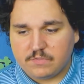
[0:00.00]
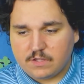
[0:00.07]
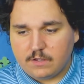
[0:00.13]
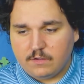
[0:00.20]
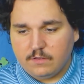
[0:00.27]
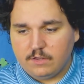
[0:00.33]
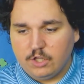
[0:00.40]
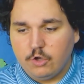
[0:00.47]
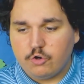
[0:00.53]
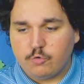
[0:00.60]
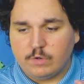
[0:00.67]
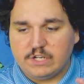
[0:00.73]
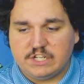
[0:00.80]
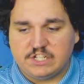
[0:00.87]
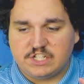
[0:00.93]
Luke
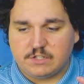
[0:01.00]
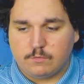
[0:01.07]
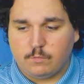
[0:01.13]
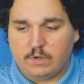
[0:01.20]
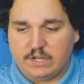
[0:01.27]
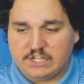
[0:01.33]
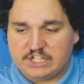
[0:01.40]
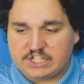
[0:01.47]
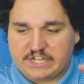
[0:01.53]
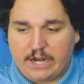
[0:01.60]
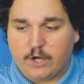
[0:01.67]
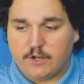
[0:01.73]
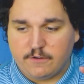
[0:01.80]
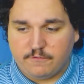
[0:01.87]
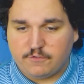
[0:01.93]
was
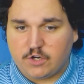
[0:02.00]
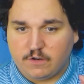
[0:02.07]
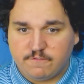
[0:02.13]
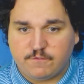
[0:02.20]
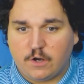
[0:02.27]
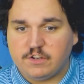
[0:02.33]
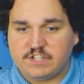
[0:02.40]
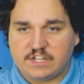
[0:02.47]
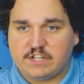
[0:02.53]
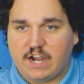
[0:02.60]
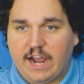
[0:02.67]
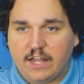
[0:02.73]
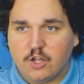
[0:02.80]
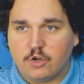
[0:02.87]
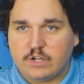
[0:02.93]
scared of confronting
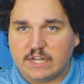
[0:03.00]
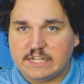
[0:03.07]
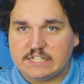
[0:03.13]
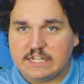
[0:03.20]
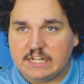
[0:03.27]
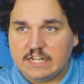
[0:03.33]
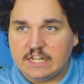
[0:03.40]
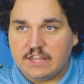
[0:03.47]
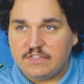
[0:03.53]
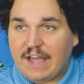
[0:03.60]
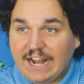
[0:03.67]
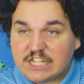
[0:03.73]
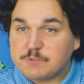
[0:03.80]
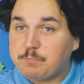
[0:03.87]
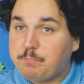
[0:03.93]
Kylo because
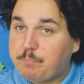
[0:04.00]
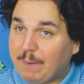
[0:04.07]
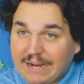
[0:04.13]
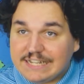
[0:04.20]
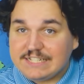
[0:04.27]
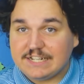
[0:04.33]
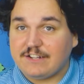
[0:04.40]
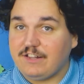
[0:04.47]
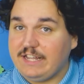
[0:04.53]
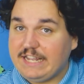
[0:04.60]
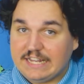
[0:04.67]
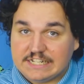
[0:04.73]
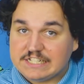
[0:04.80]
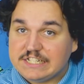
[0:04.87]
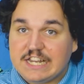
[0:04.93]
that's basically
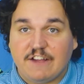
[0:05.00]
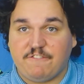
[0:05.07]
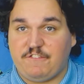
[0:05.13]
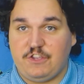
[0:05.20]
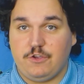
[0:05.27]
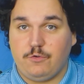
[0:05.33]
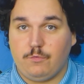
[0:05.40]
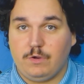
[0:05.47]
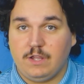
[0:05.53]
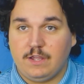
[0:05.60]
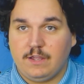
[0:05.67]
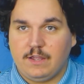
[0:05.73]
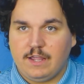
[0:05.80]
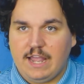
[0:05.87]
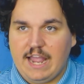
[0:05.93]
his nephew.
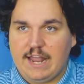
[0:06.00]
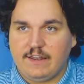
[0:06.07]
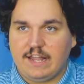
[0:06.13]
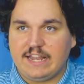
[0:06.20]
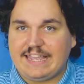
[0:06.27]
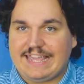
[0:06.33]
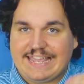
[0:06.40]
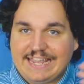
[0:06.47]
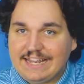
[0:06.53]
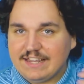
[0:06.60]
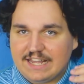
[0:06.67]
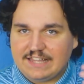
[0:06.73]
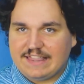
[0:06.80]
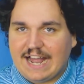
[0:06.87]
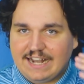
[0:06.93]
And he
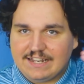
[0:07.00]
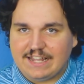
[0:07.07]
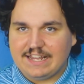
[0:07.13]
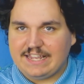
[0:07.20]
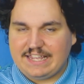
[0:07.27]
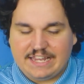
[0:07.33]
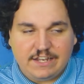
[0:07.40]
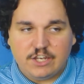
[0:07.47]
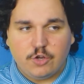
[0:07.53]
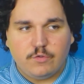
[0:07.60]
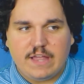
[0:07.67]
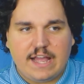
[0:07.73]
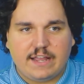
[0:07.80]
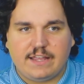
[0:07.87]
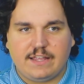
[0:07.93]
knew
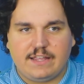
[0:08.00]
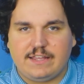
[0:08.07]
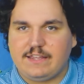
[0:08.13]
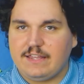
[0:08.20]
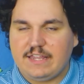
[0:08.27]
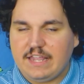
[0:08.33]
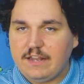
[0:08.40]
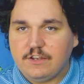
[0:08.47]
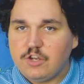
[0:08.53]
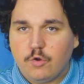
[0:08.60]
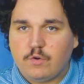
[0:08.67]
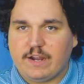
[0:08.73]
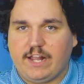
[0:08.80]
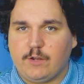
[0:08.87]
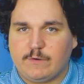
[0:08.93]

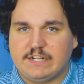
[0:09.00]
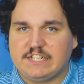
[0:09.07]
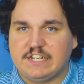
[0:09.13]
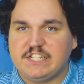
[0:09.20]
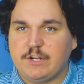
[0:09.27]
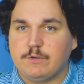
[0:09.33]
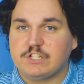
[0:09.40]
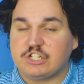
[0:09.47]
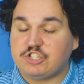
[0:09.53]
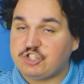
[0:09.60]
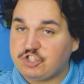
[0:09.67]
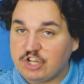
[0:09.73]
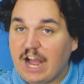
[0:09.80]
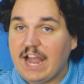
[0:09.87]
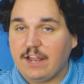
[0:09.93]
Kylo Ren since he was a
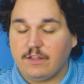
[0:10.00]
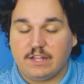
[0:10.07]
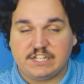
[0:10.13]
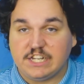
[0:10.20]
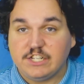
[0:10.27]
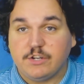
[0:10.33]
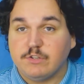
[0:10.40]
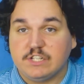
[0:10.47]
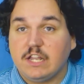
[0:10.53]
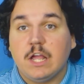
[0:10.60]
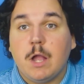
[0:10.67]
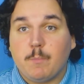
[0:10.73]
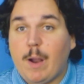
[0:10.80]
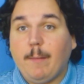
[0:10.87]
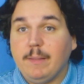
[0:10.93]
child, since he
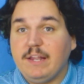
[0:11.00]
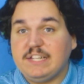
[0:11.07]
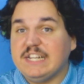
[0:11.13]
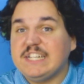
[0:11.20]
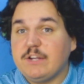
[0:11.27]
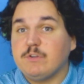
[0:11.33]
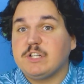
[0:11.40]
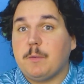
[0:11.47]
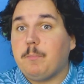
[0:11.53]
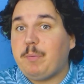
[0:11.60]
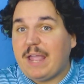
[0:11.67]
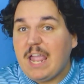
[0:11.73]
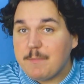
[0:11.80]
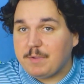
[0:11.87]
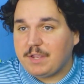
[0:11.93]
was a
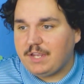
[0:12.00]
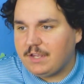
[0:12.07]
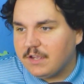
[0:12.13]
baby.